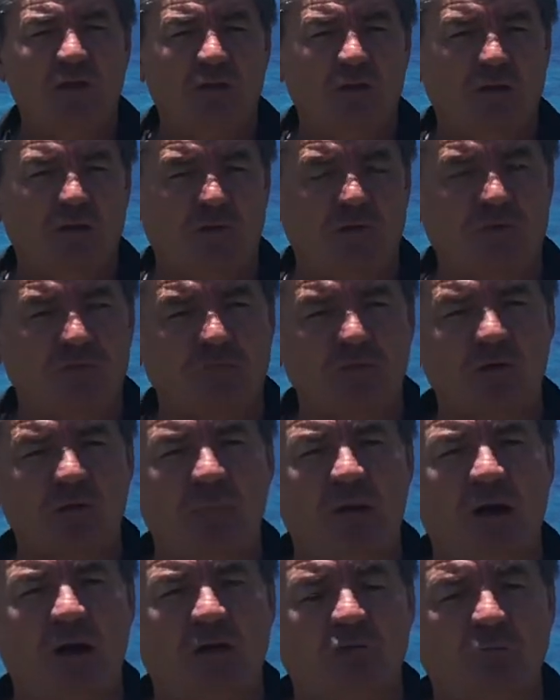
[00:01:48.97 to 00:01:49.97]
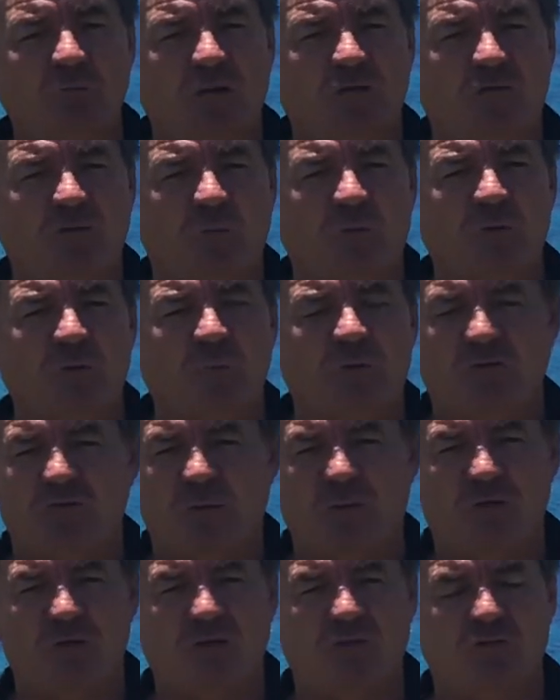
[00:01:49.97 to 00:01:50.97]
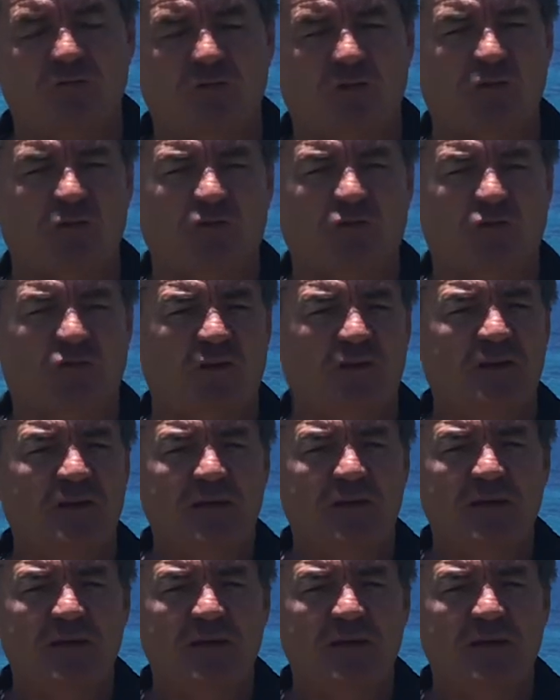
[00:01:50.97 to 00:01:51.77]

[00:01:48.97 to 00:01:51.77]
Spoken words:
a lot of the females mixed in with them, but some of these fish I've seen